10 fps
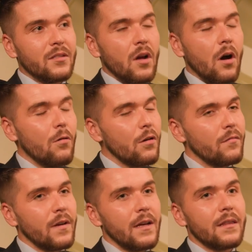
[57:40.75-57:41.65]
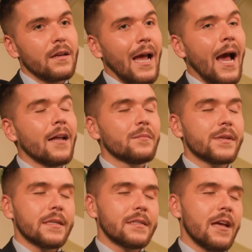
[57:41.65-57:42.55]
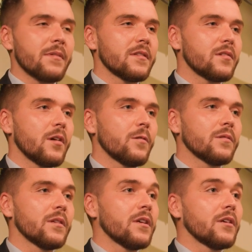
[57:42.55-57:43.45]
It's a whole career that can be a stepping stone